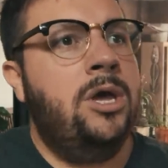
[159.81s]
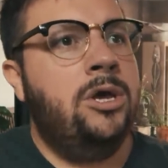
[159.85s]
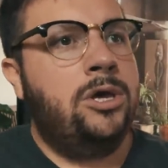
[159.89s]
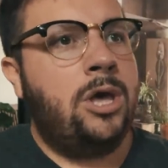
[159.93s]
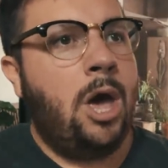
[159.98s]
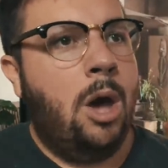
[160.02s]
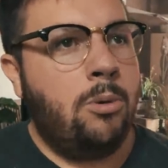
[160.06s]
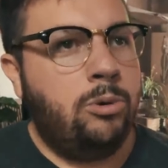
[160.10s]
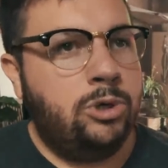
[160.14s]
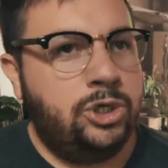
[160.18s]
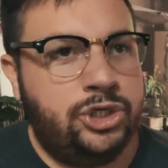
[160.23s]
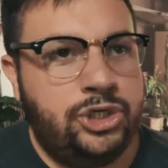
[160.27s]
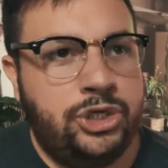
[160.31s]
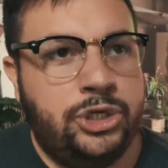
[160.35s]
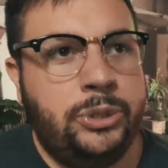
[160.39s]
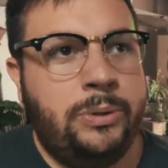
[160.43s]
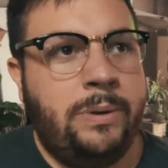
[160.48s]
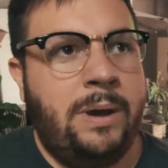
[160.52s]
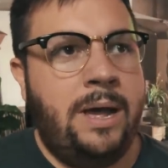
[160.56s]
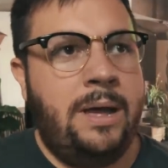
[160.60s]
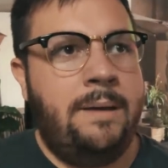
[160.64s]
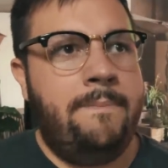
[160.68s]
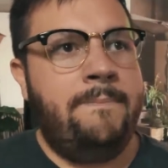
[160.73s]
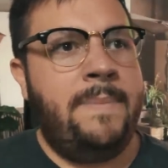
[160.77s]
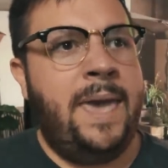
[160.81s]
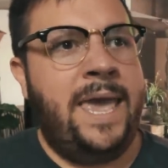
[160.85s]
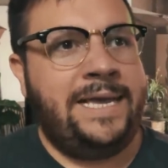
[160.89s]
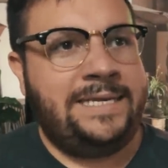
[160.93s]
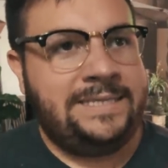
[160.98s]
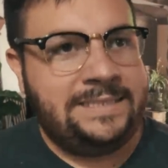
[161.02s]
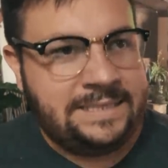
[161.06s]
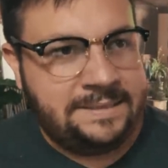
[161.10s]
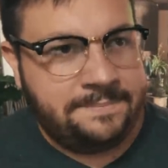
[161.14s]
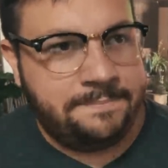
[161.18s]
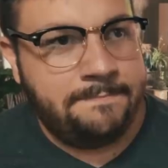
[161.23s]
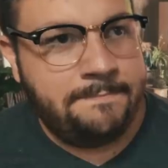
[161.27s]
go on tour, make
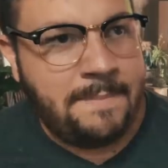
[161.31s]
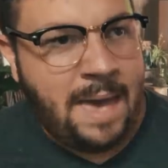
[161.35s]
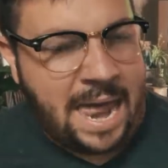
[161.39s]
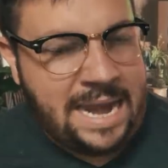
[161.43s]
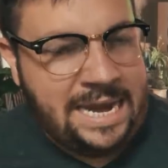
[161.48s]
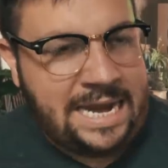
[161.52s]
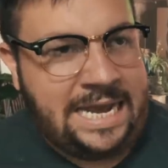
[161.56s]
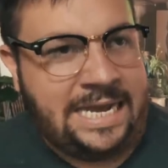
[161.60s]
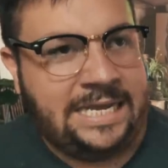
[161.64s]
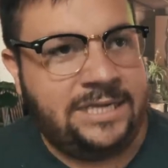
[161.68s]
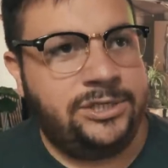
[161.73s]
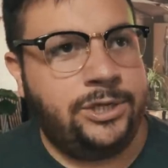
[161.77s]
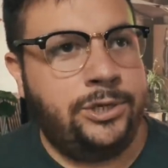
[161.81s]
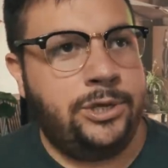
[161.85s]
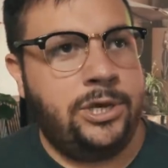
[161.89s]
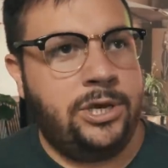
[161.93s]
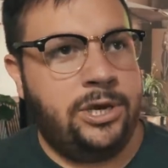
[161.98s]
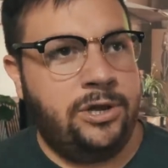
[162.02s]
some money so you